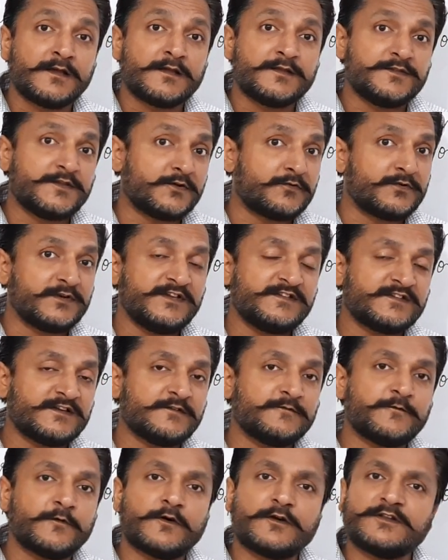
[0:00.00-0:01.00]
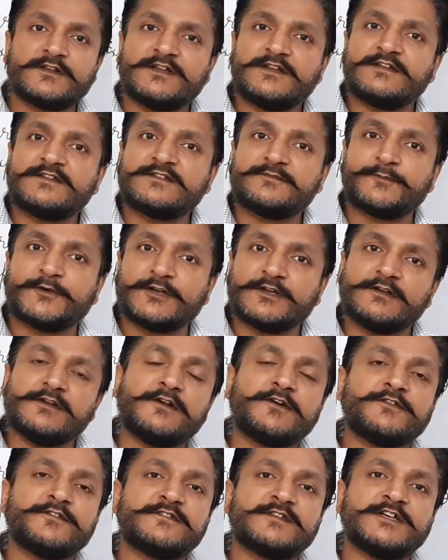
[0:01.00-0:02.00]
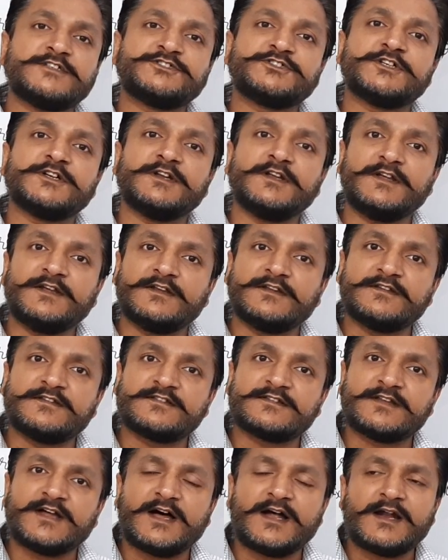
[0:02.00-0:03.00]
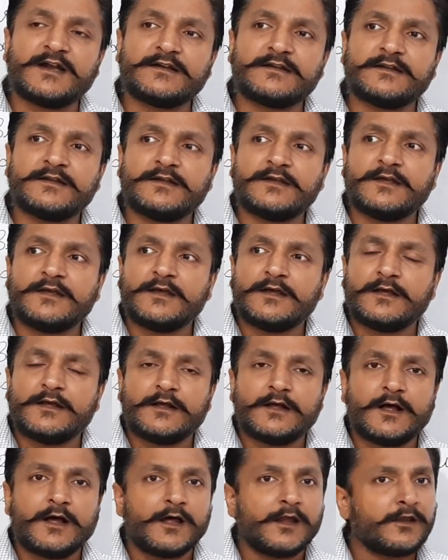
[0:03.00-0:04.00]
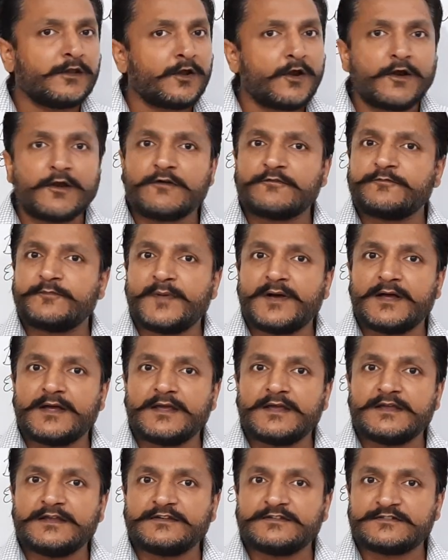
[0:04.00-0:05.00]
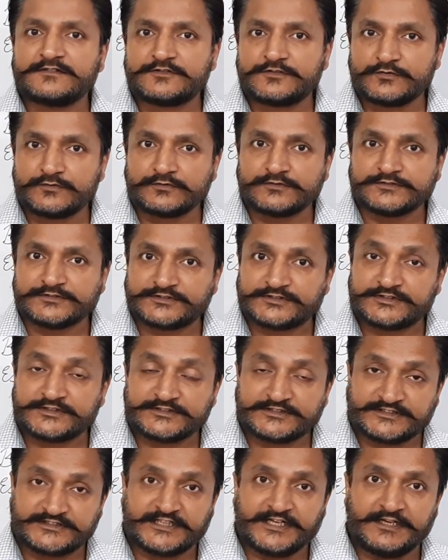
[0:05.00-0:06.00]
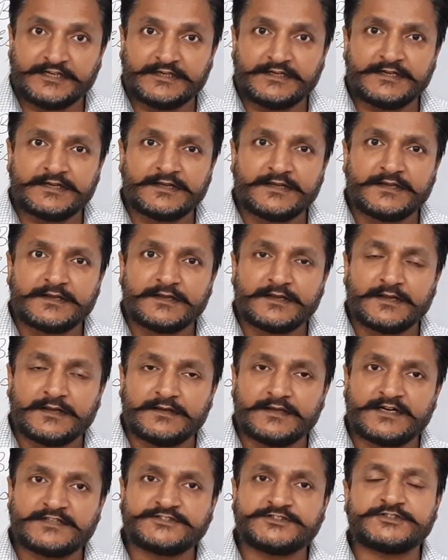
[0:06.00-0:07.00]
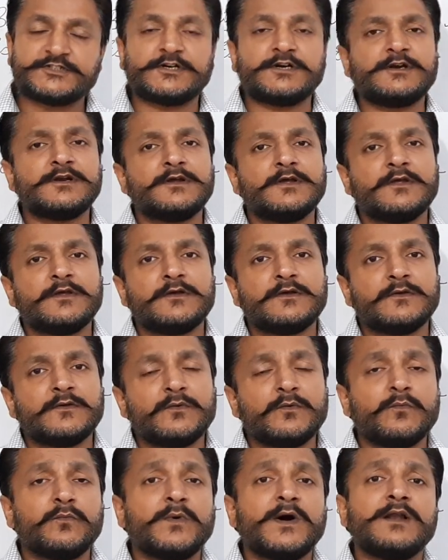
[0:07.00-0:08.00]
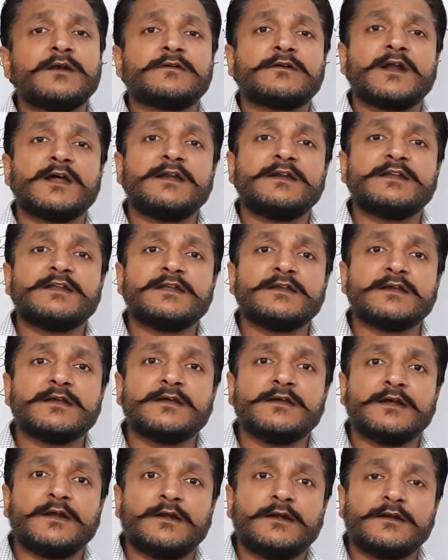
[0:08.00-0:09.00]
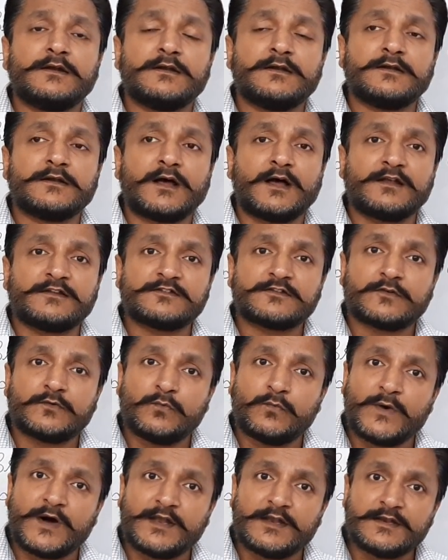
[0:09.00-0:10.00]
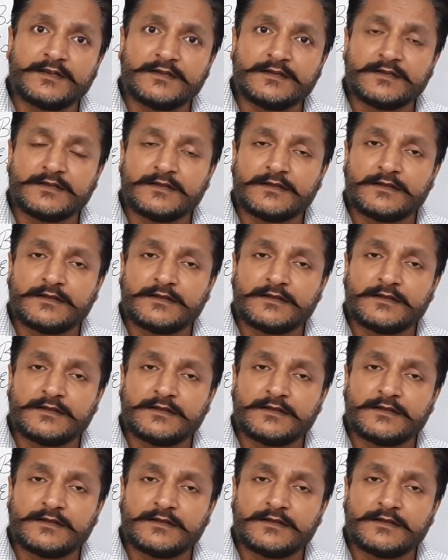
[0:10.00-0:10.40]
The reason for this particular session is that a lot of my students say that, sir, while writing task 1,